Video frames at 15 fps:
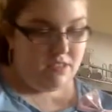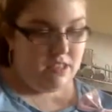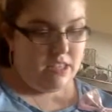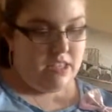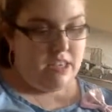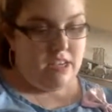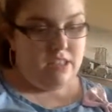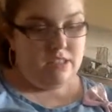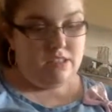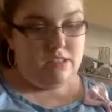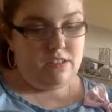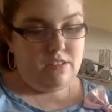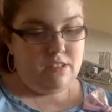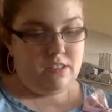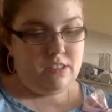So it looks
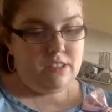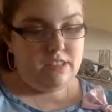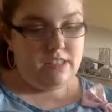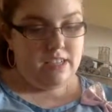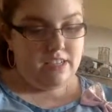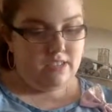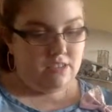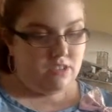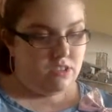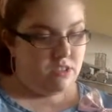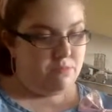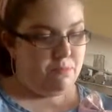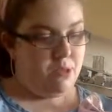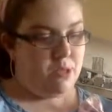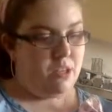like she put
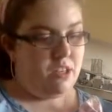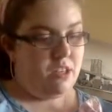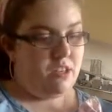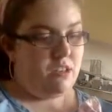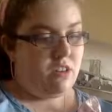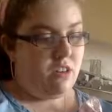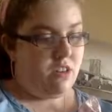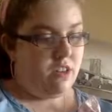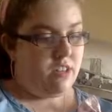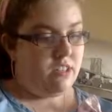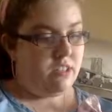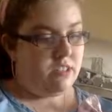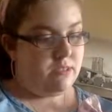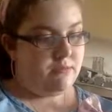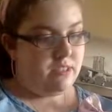a card or something
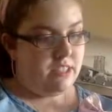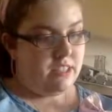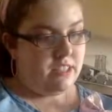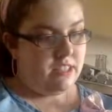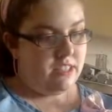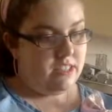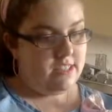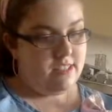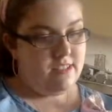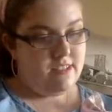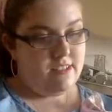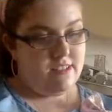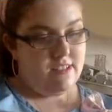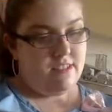in here.